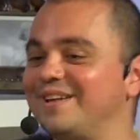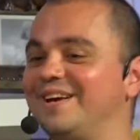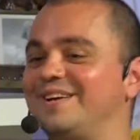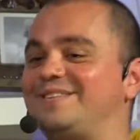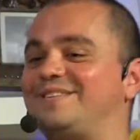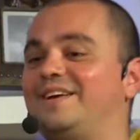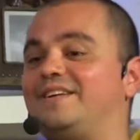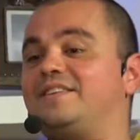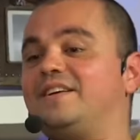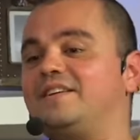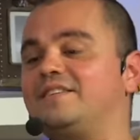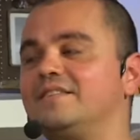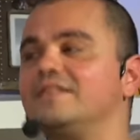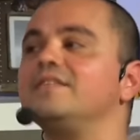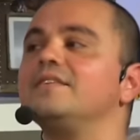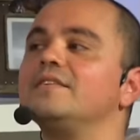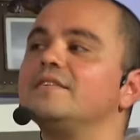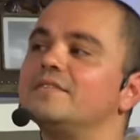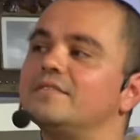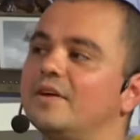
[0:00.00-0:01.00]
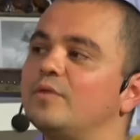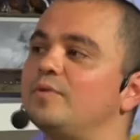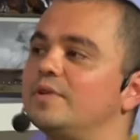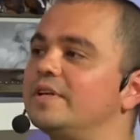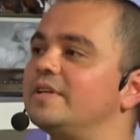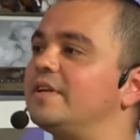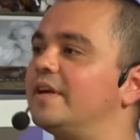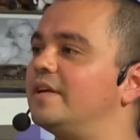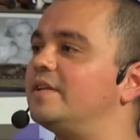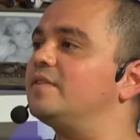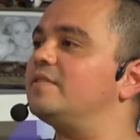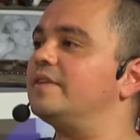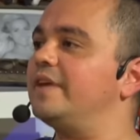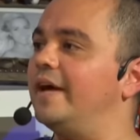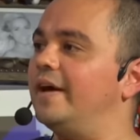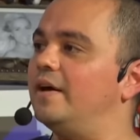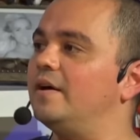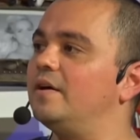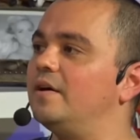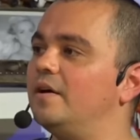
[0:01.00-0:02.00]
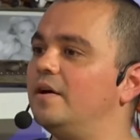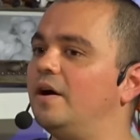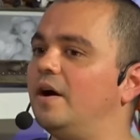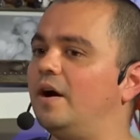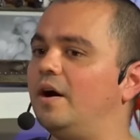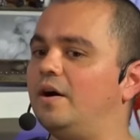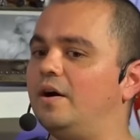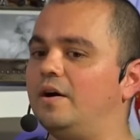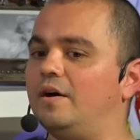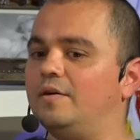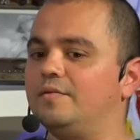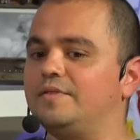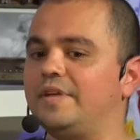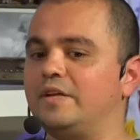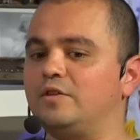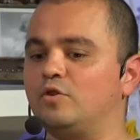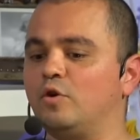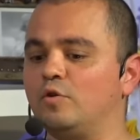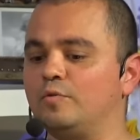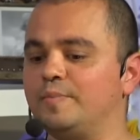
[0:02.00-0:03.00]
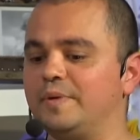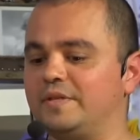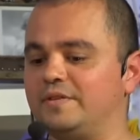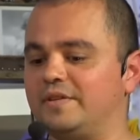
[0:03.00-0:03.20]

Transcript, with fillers: did. They did. They really okay, did. Okay. Okay. Yeah. Um, they told me